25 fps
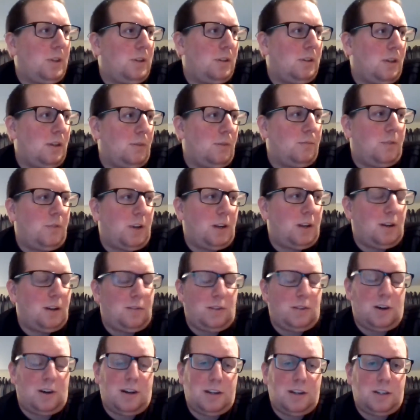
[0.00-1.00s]
I'm thinking
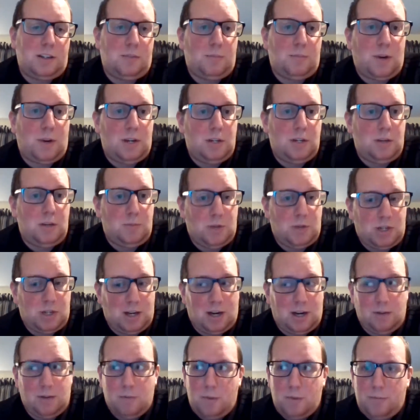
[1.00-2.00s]
of the likes of Benji
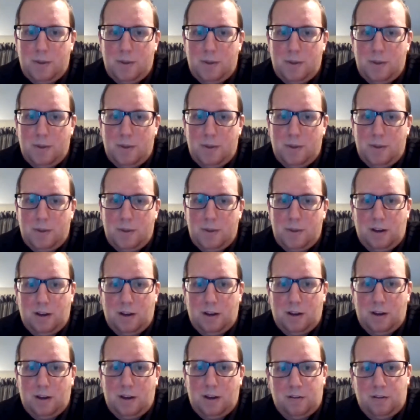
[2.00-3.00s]
Michel. I'm a big fan of
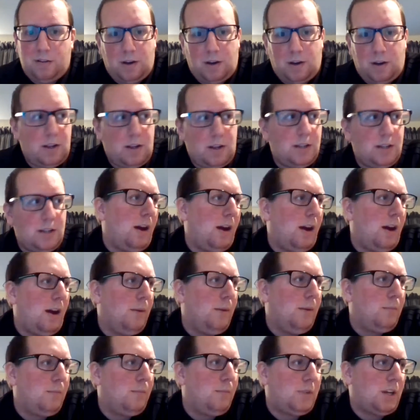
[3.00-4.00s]
his.
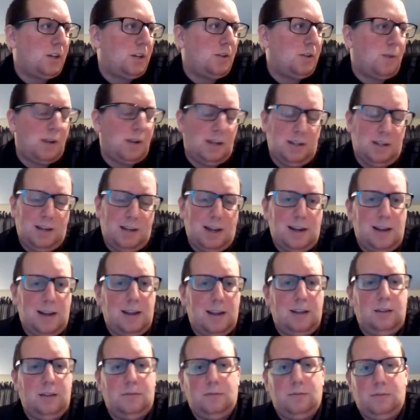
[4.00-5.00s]
Tesha
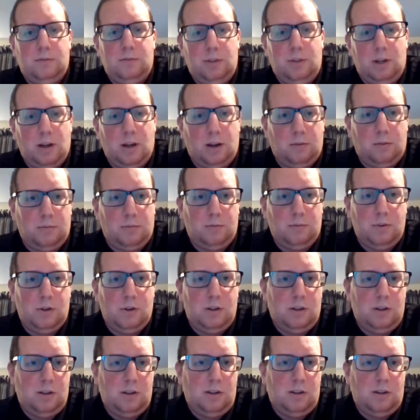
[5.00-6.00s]
Akindele, you know,
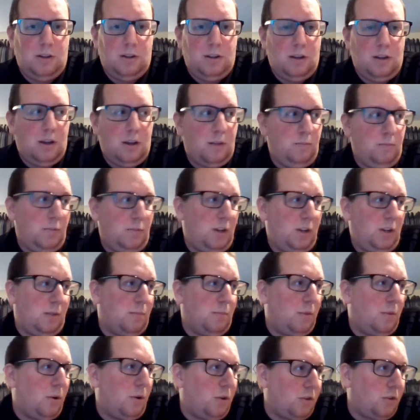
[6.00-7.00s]
you
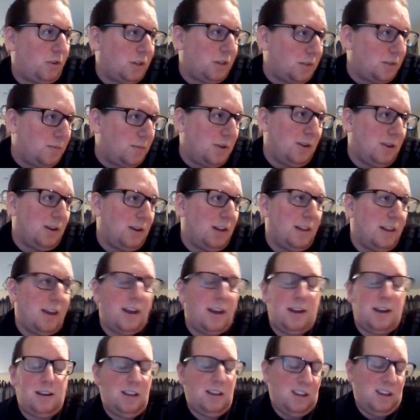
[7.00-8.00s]
can put Chris Mueller
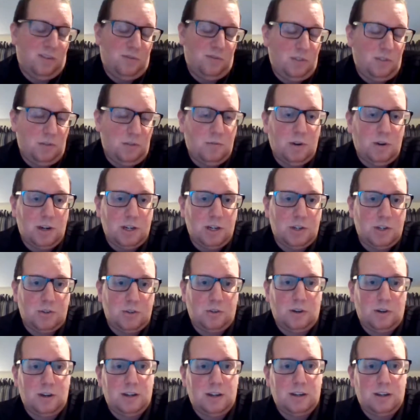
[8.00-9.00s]
there if you're really
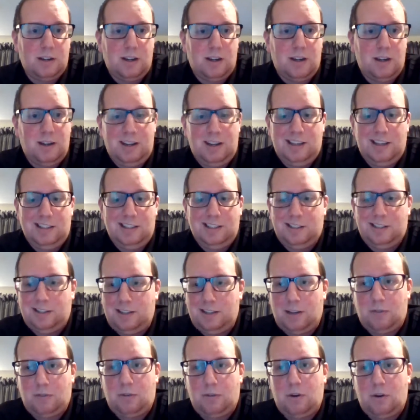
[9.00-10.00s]
struggling.
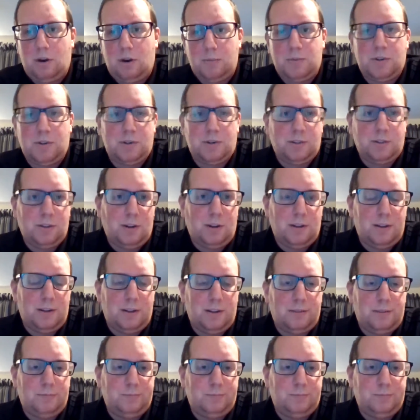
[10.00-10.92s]
There are options, aren't there?